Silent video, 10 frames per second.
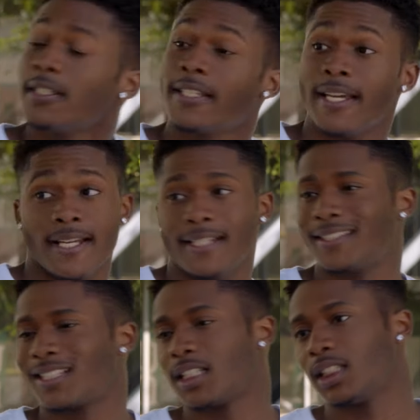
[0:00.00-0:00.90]
Yeah,
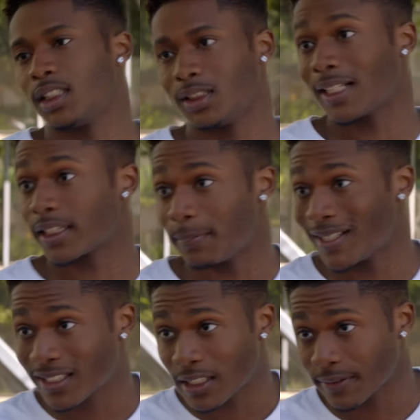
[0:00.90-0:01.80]
it's uh not the
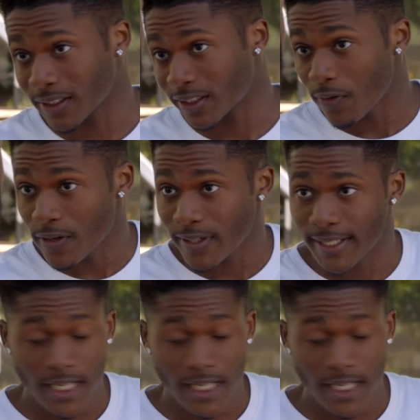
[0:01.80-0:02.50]
best time for a selfie right